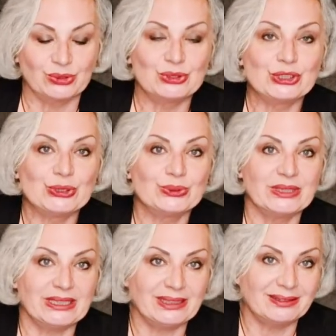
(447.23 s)
tune
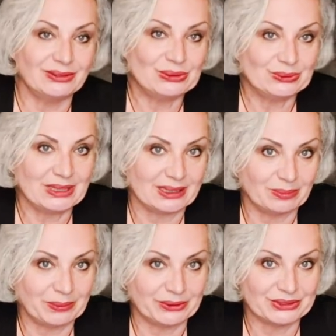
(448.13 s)
in to that
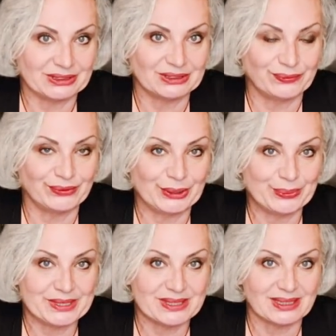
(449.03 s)
person's
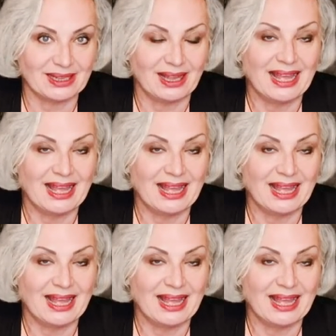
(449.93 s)
frequency,